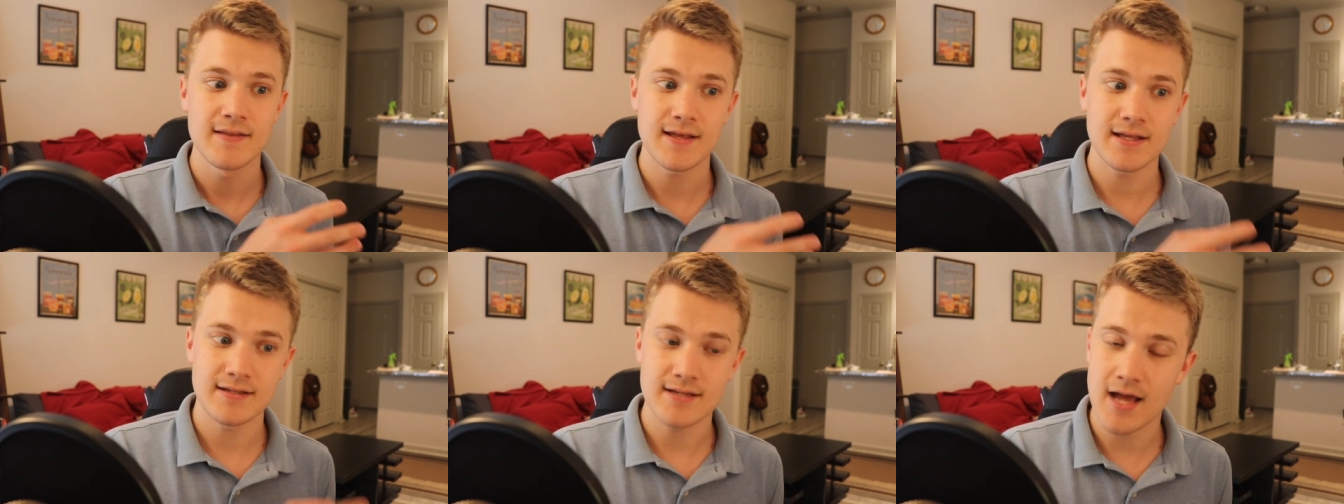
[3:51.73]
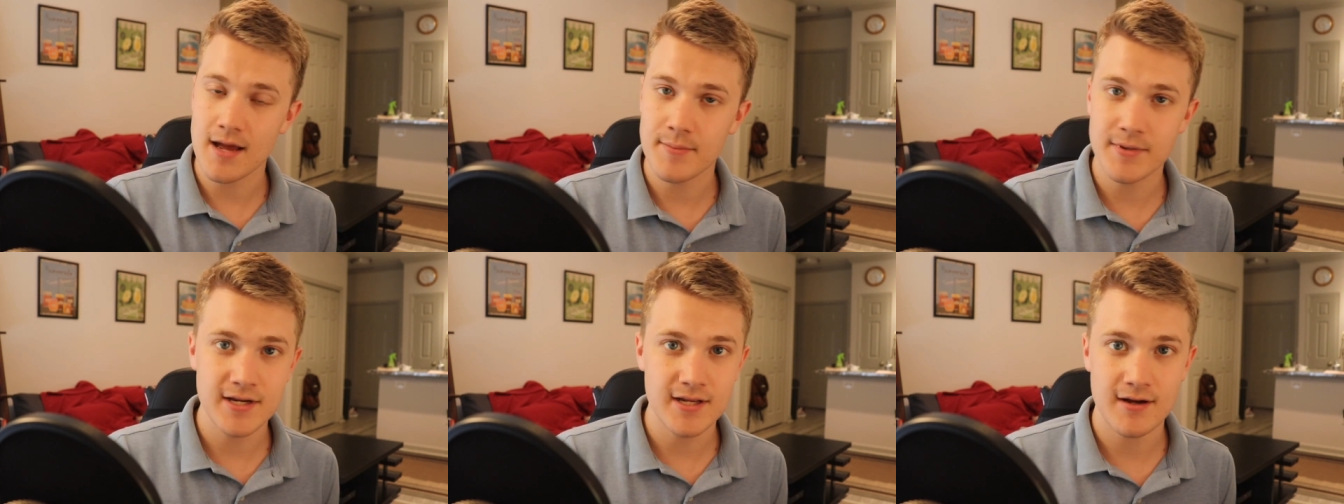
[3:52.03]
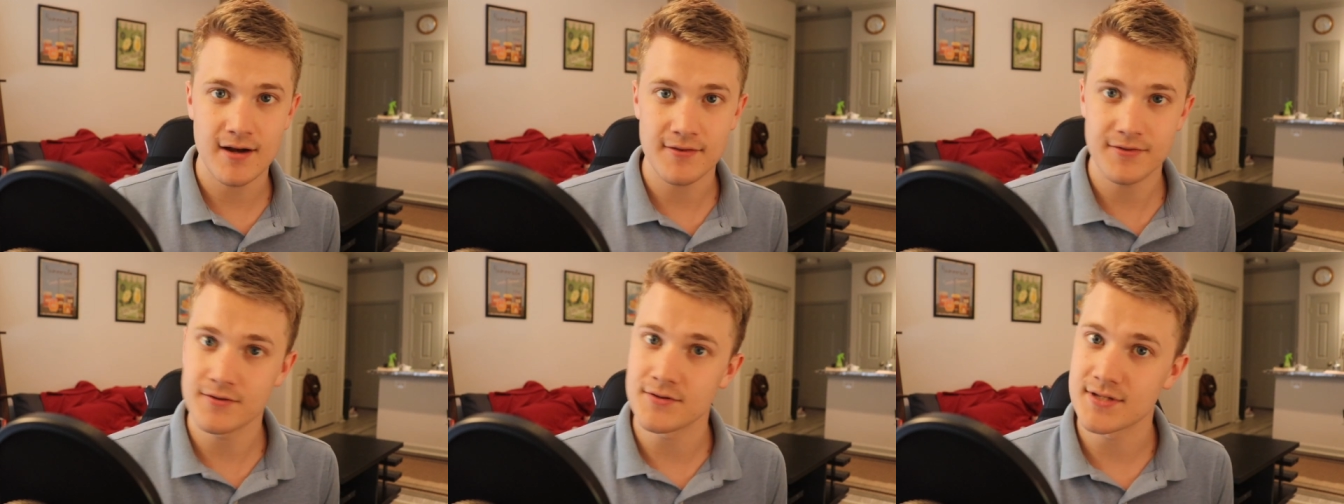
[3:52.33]
that not many
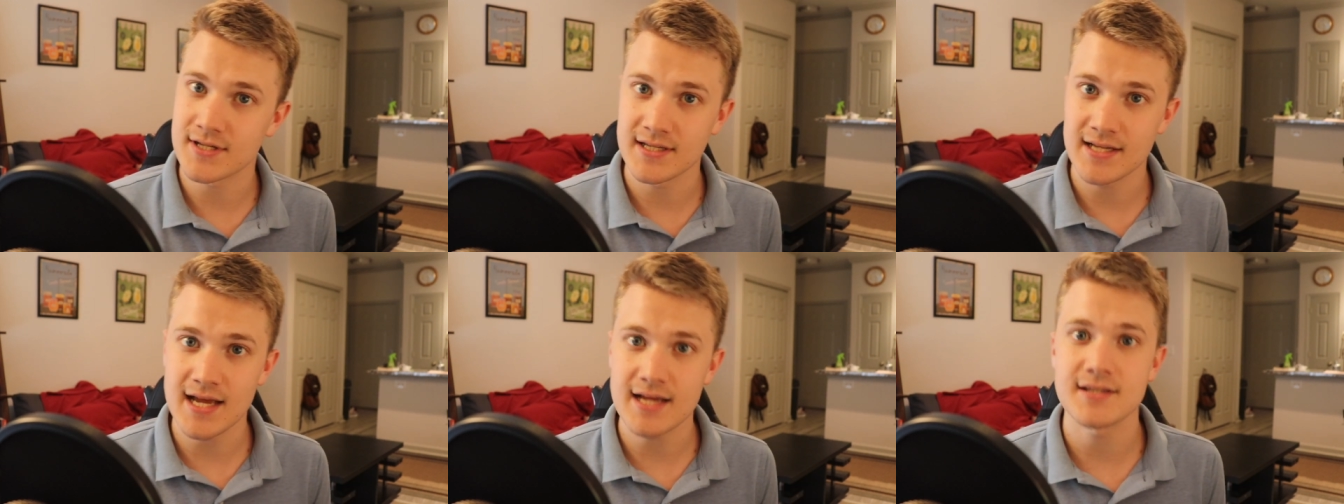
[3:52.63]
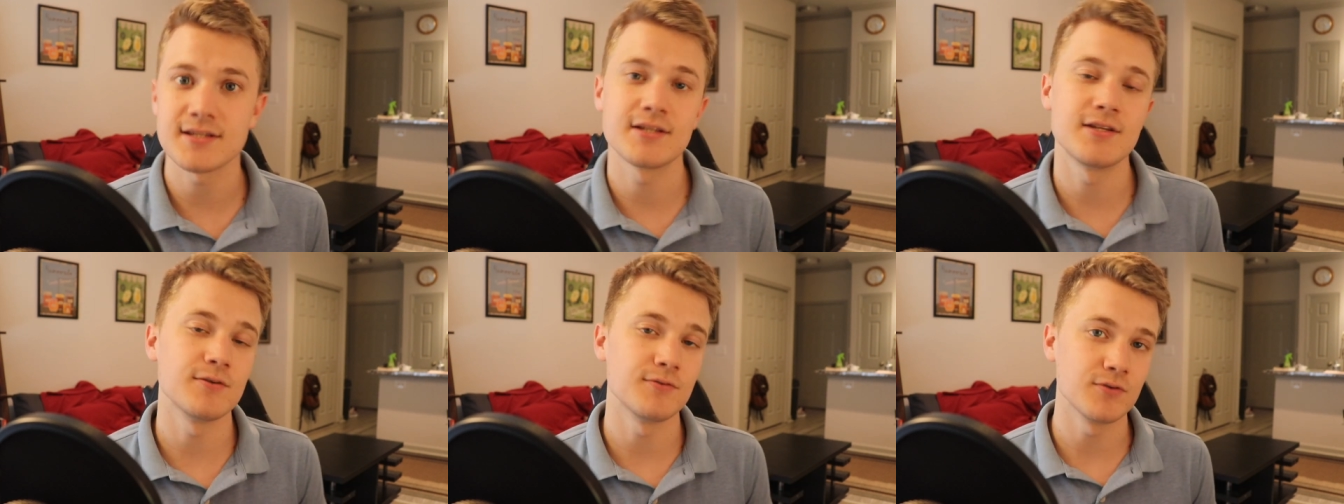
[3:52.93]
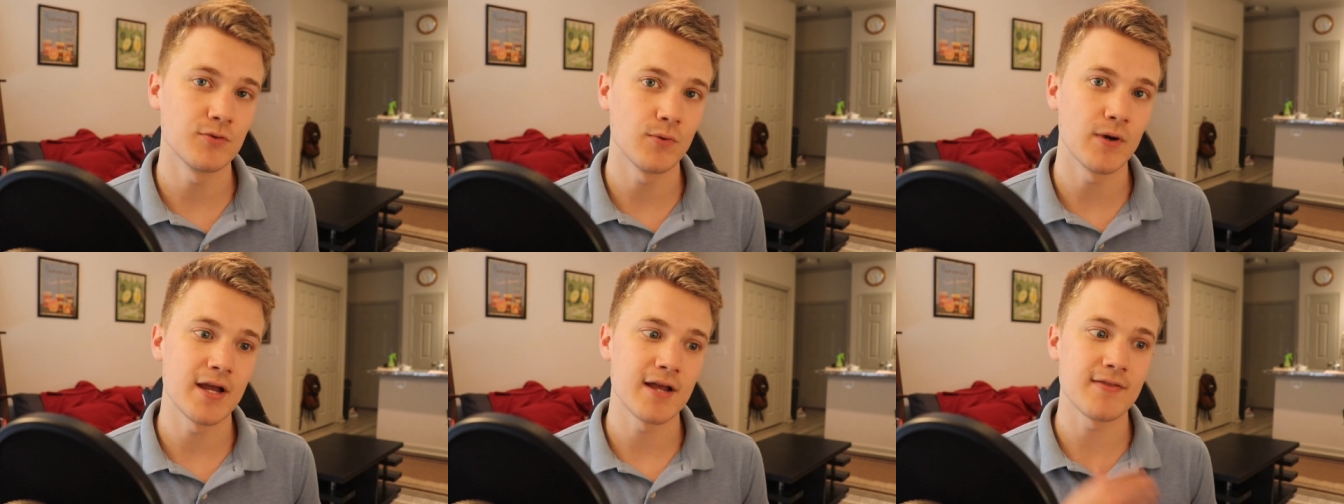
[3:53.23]
authors can execute in
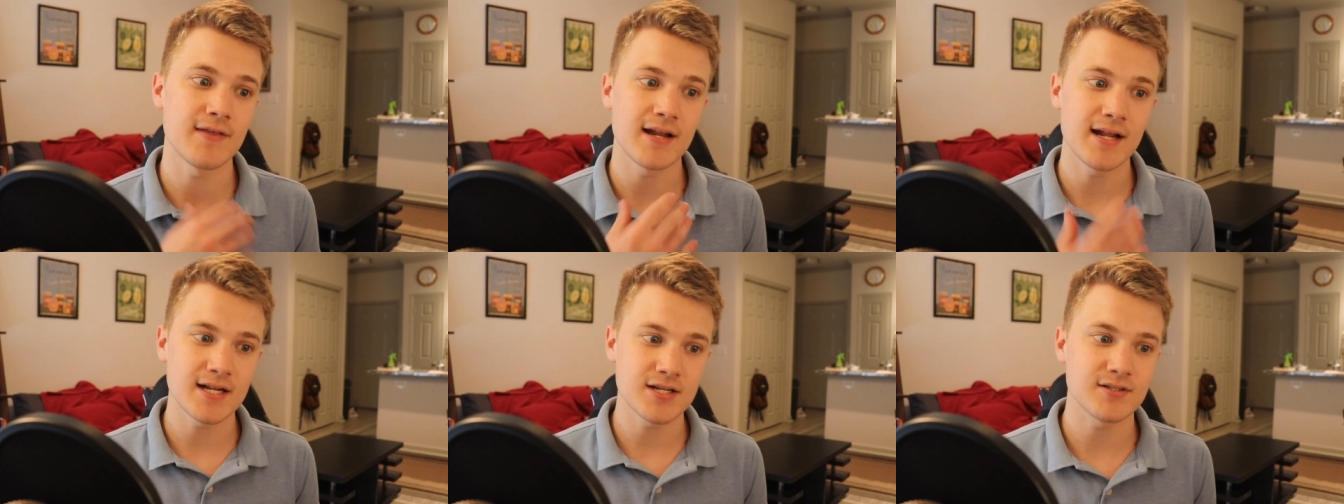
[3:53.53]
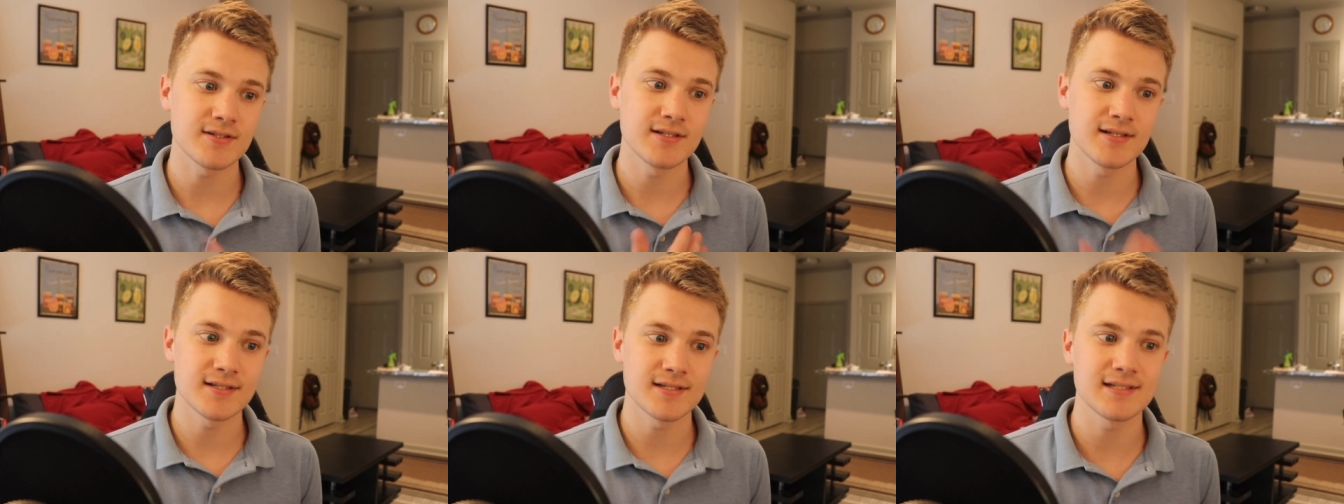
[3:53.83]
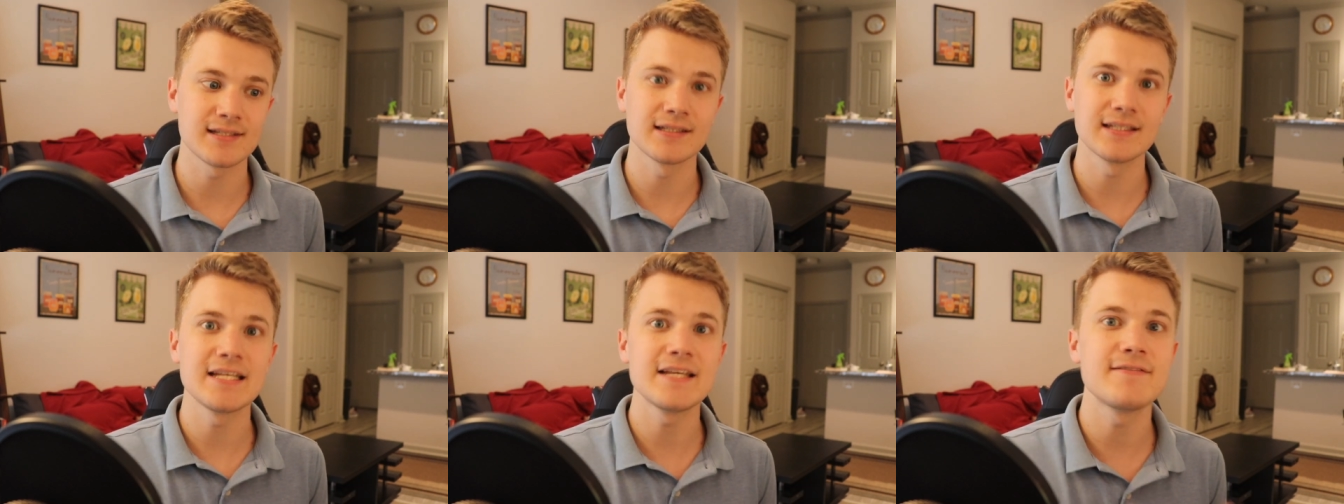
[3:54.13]
a way that actually does
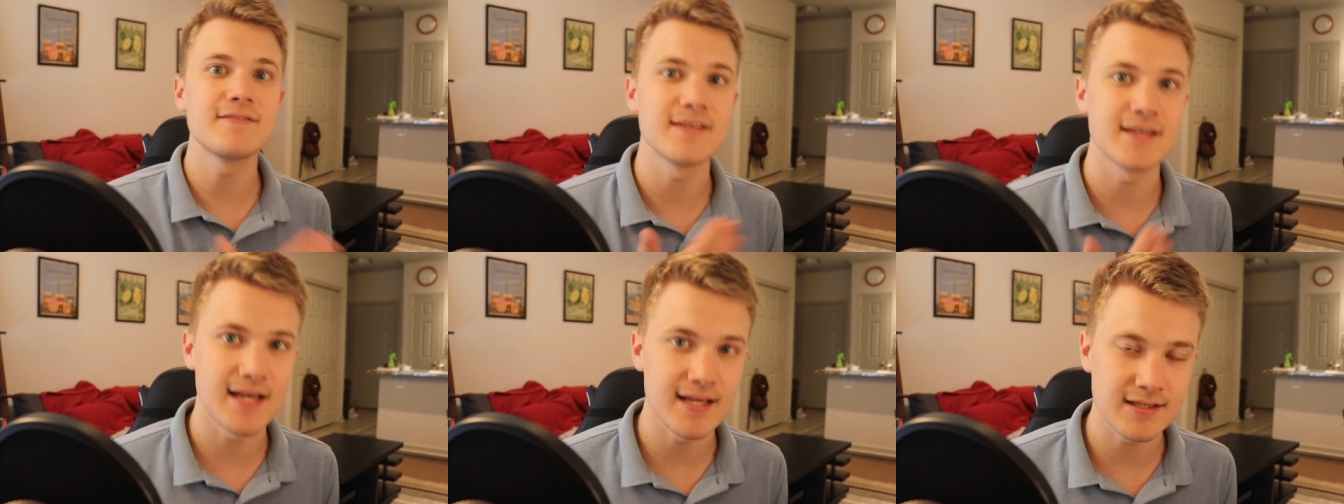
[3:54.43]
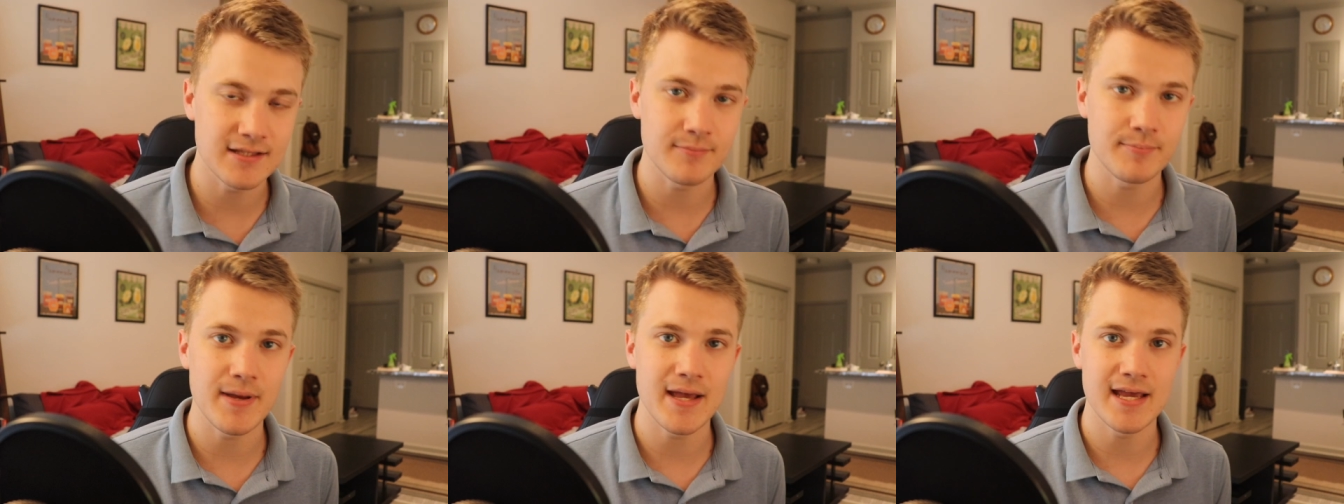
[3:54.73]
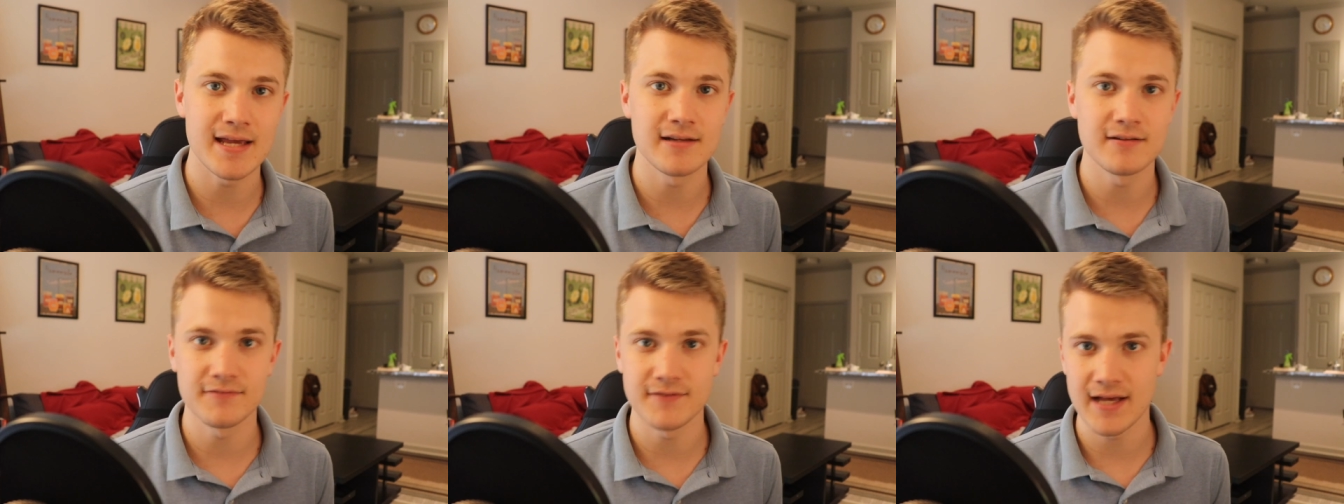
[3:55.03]
alleviate the
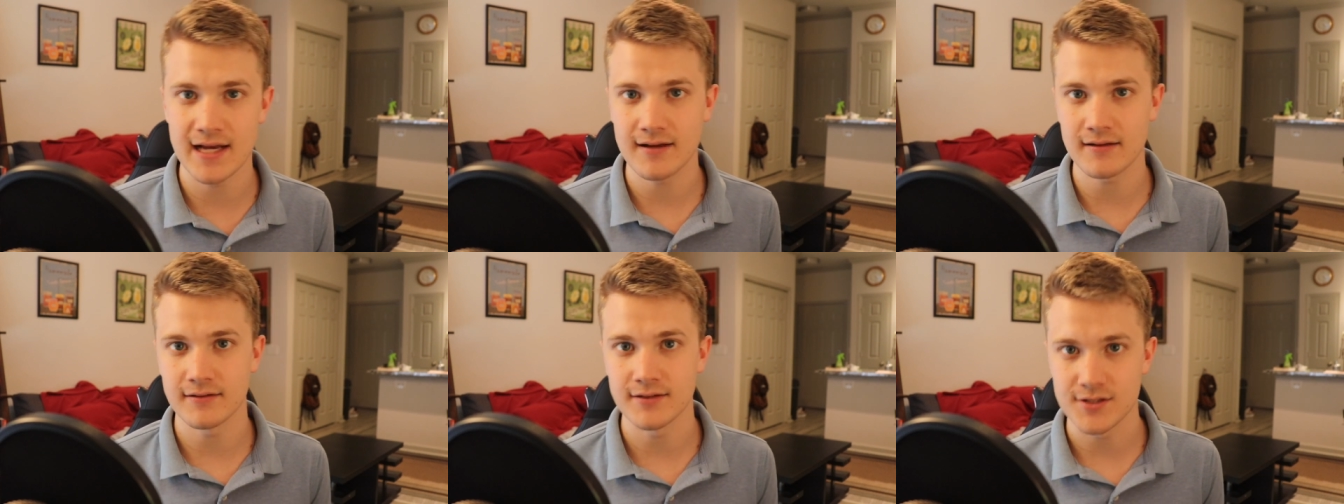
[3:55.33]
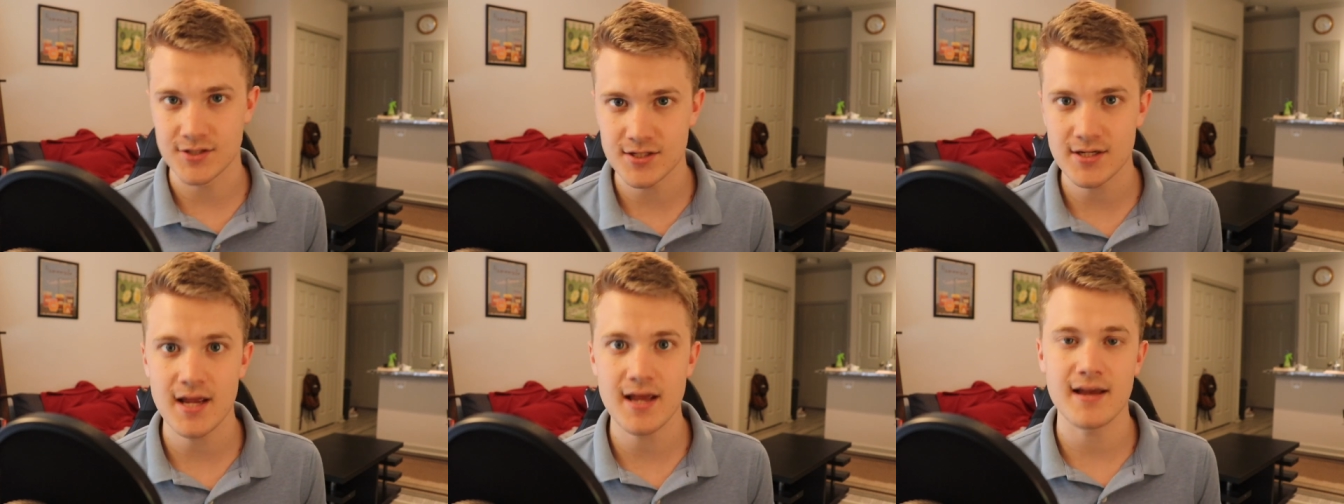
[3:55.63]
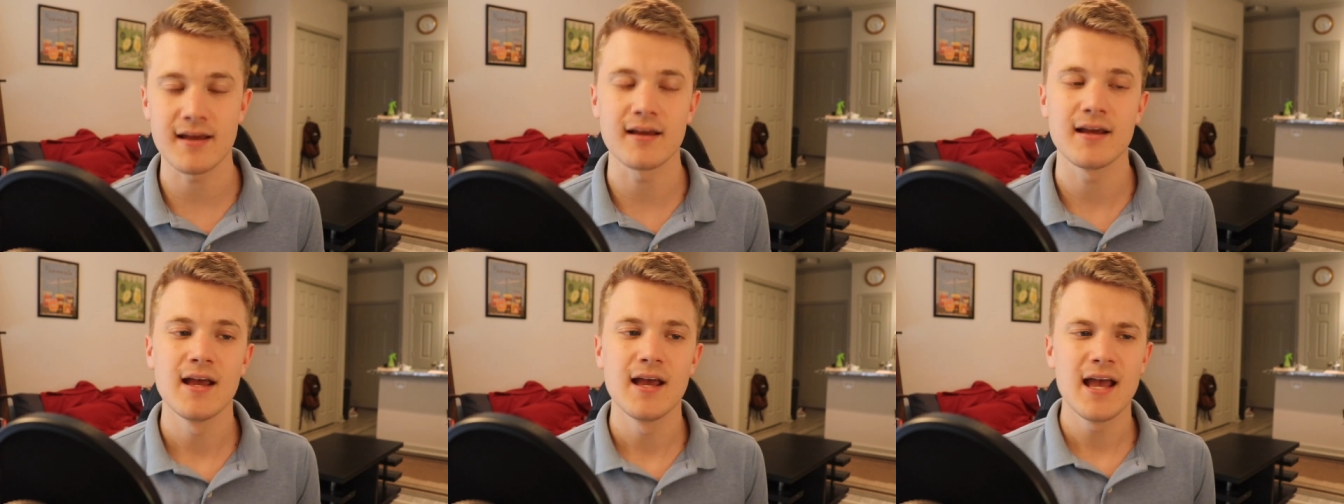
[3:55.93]
pain of that
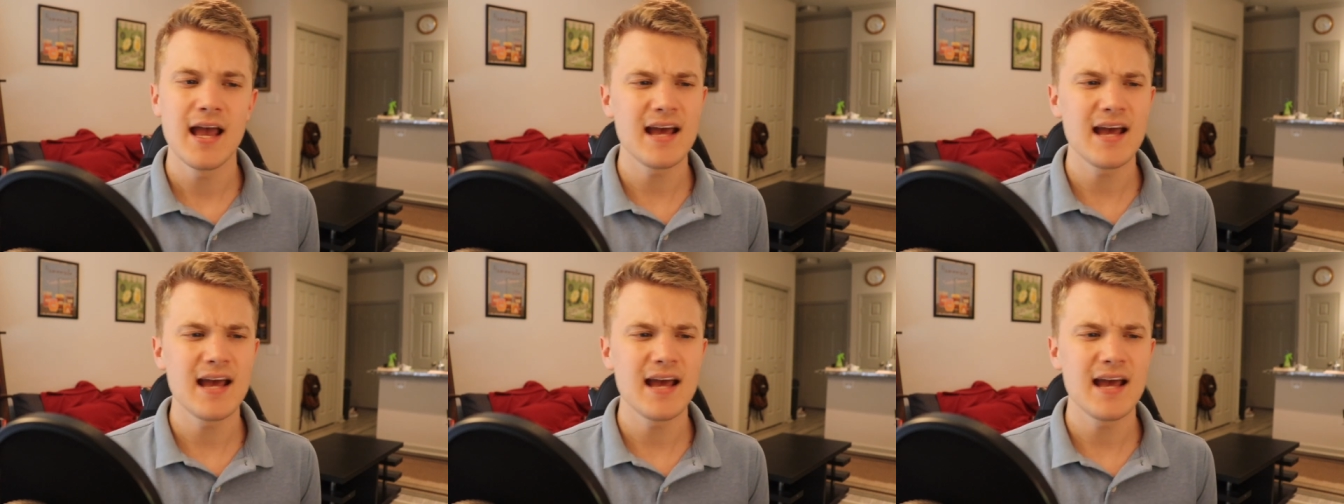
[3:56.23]
cliche.